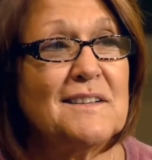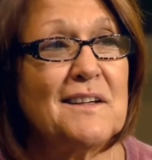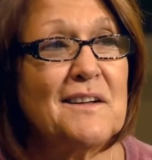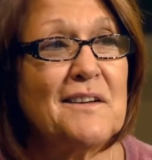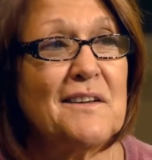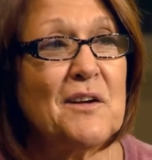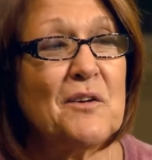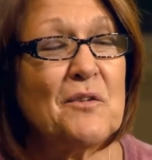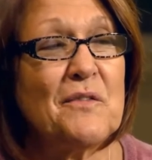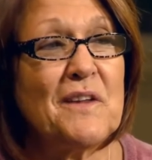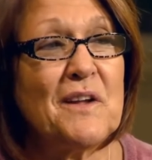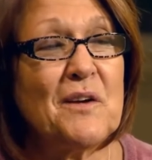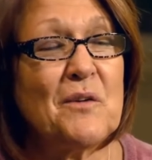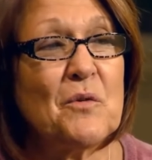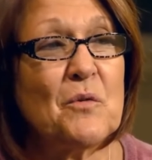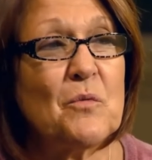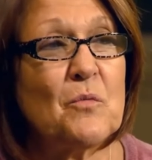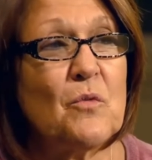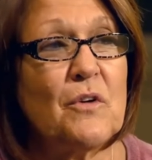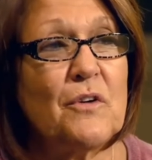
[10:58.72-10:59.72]
So they
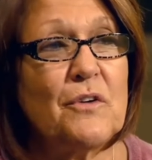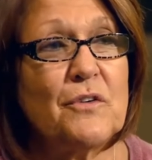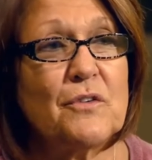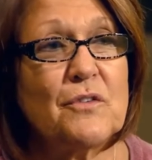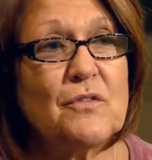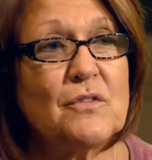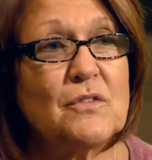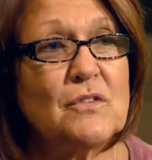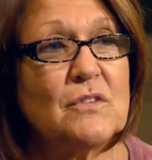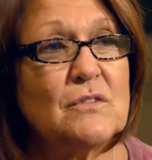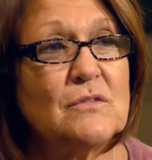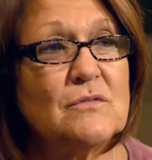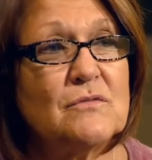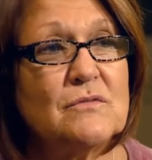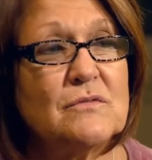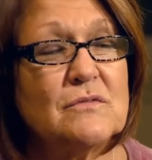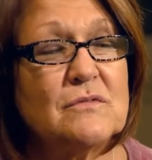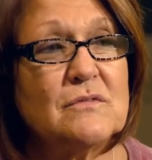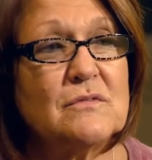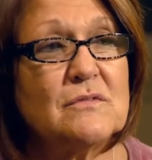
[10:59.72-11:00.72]
were wonderful.
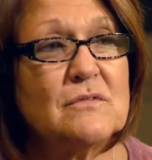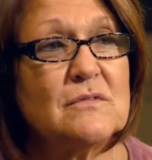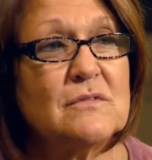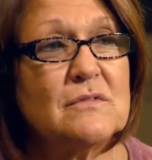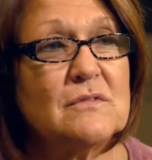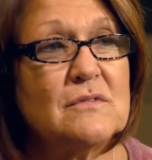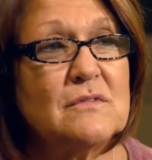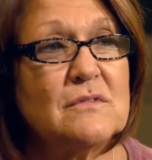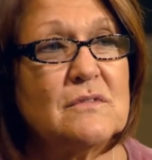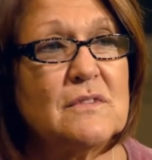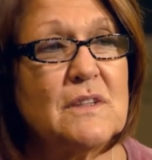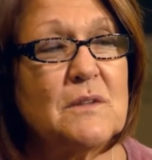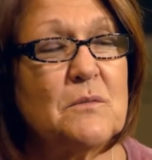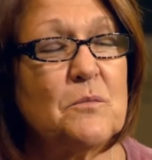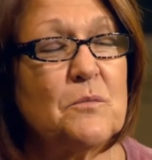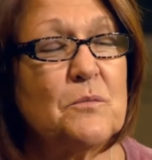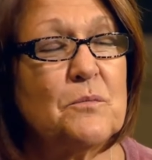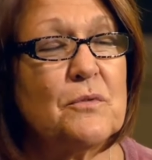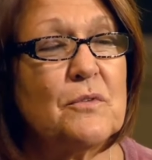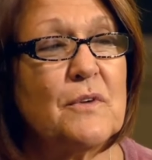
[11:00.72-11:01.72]

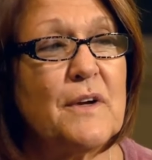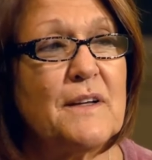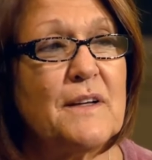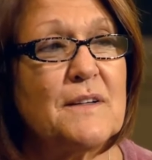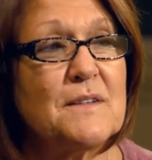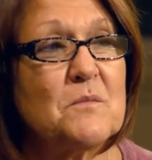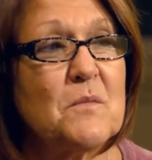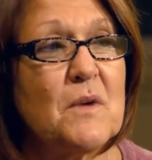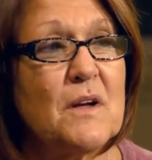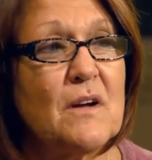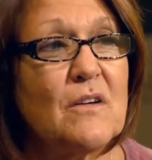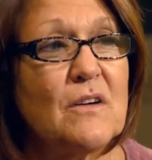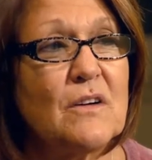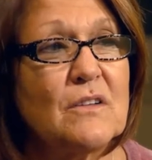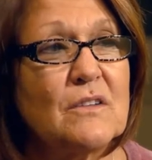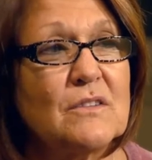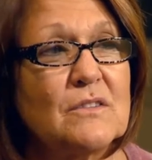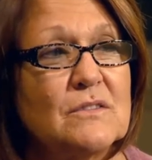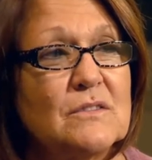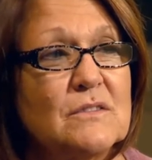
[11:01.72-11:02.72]
It breaks
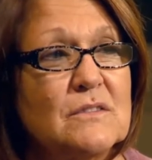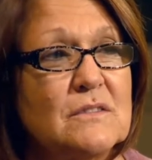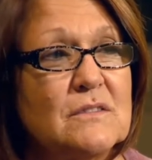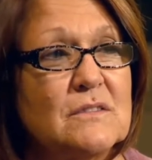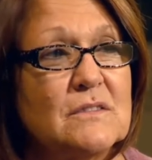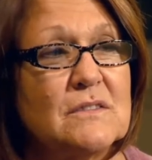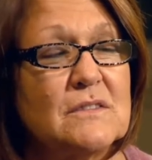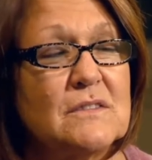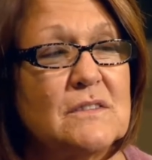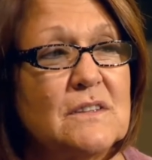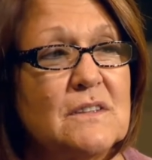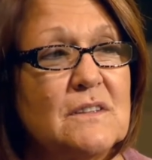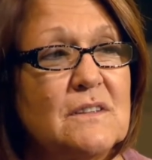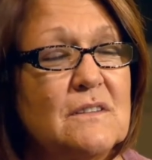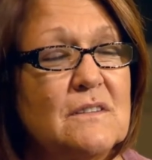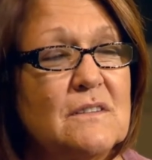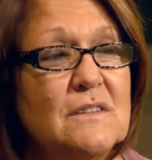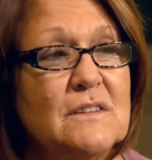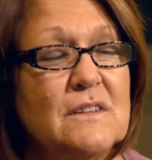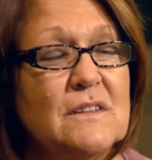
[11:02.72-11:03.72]
heart to
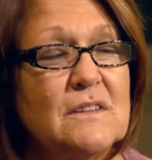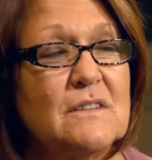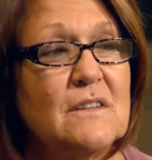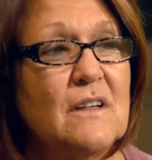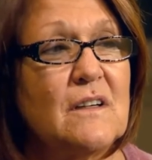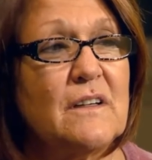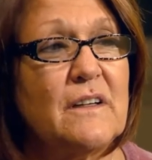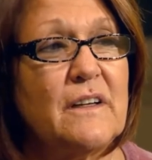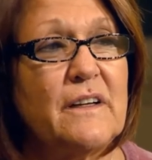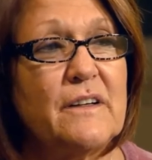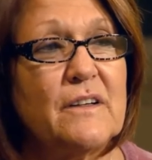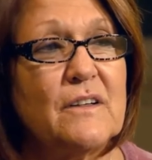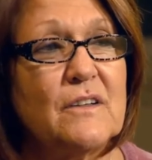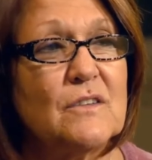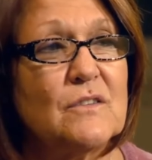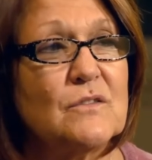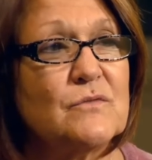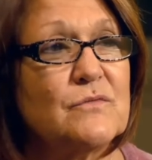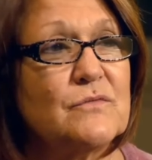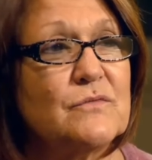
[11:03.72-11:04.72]
know that they're not
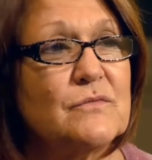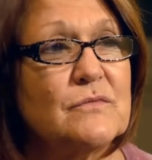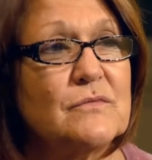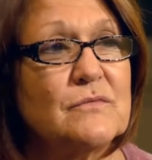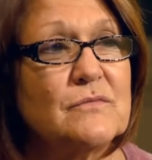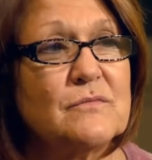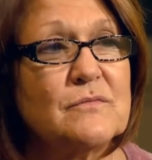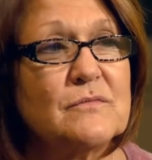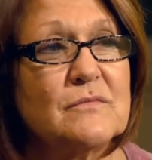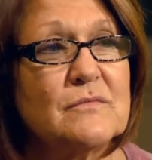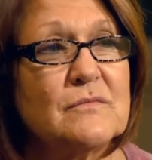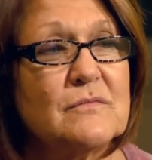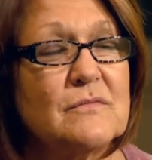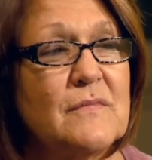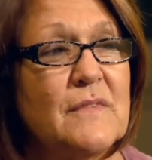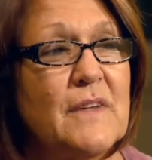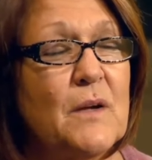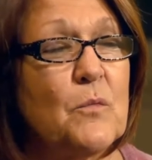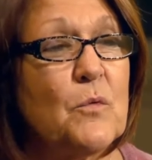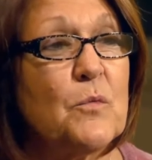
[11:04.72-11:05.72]
here.
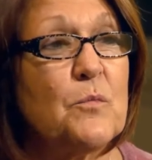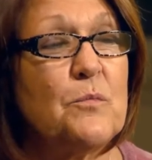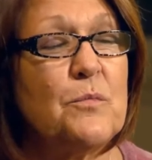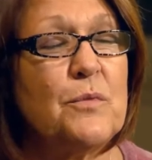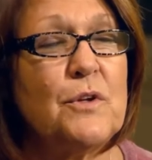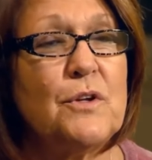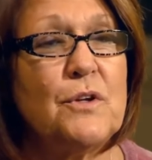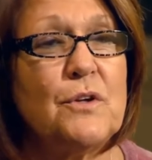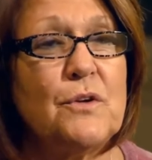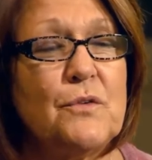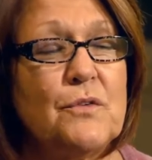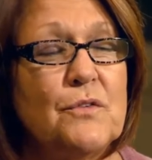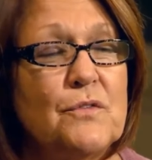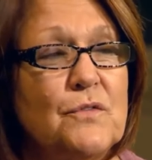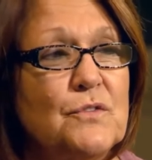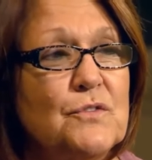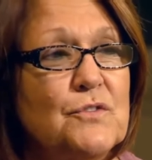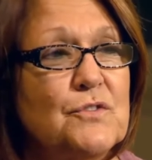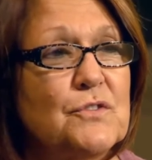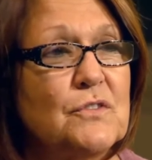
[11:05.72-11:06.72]
They were
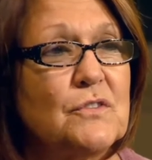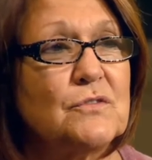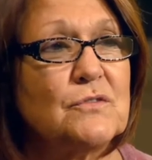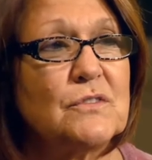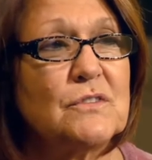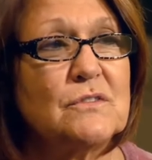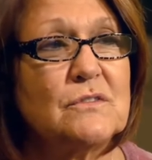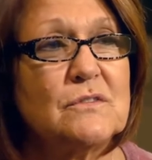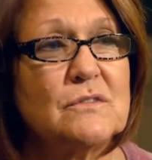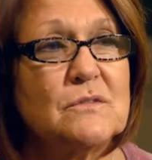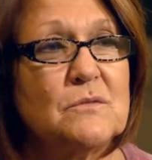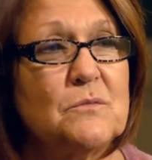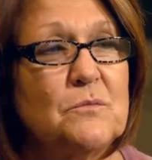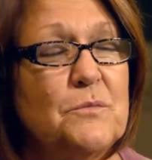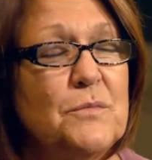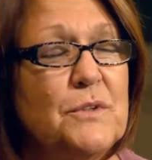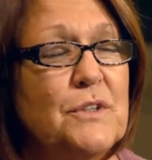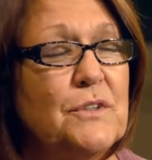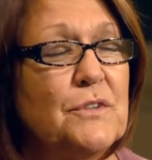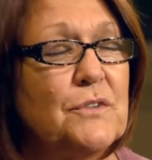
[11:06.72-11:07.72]
beautiful children,
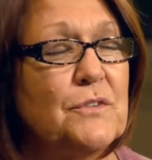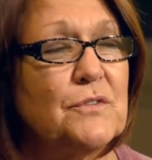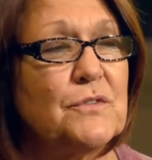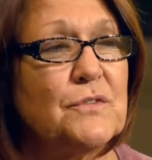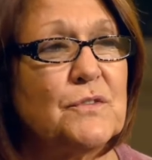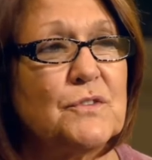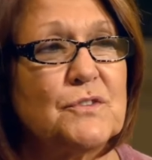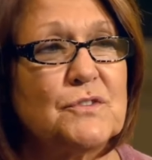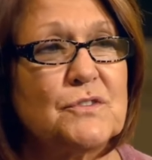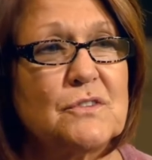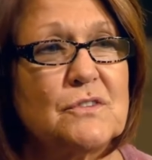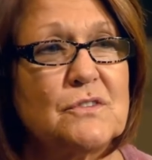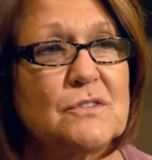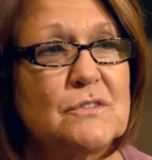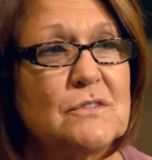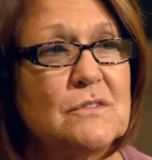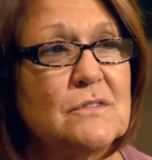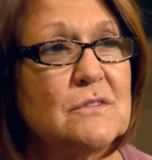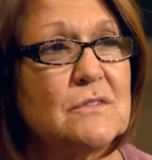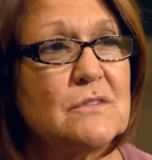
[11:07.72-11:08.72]
beautiful
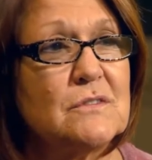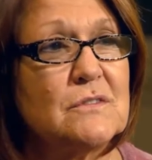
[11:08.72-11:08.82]
children.